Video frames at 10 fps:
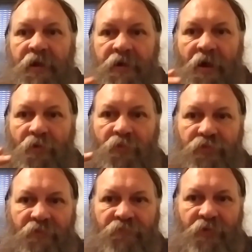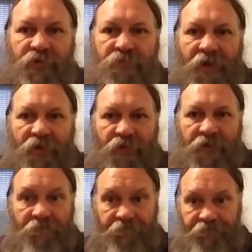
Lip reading: Now, the first method